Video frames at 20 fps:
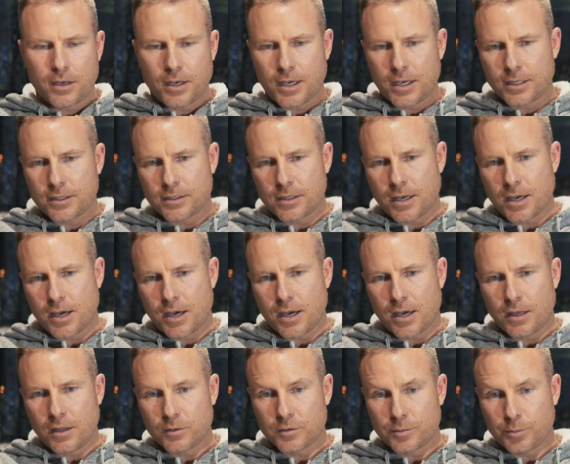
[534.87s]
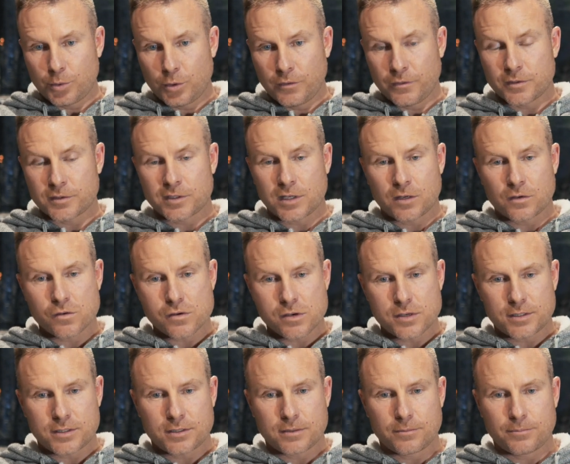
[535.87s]
and it was a beautiful
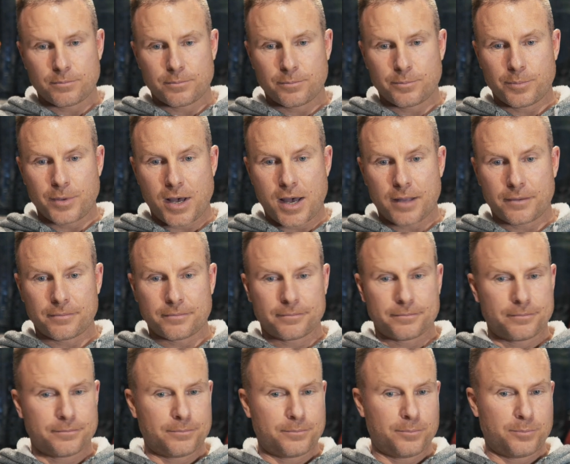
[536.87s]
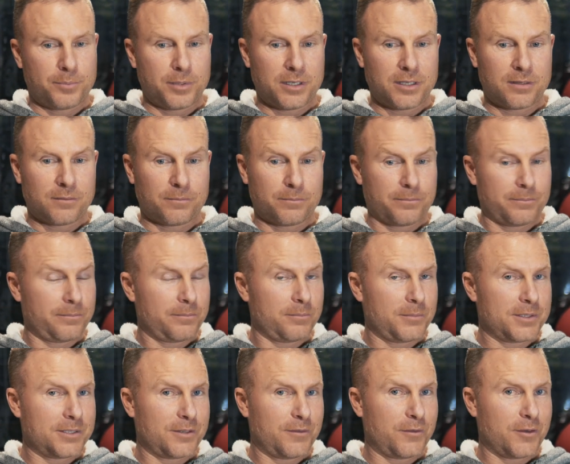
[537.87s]
sunrise, but being
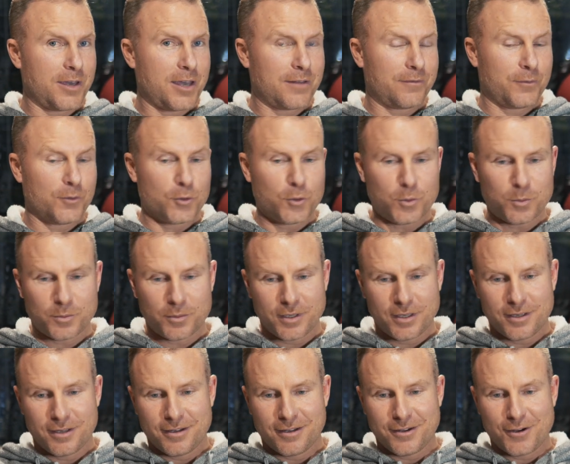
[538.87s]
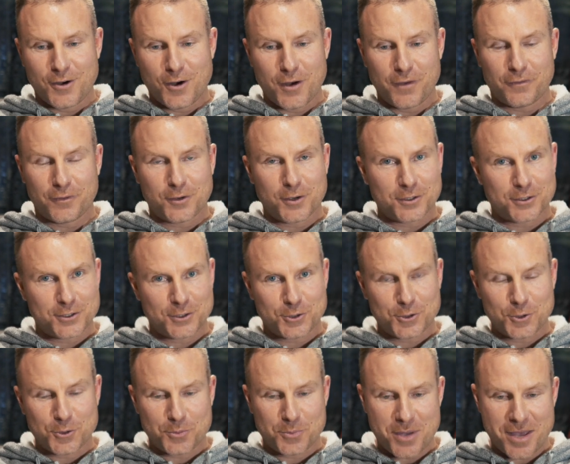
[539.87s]
Mr. Forgetful, I forgot to
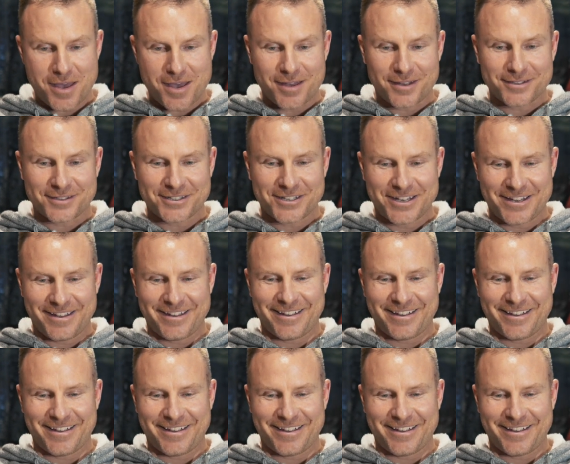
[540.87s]
shoot pans.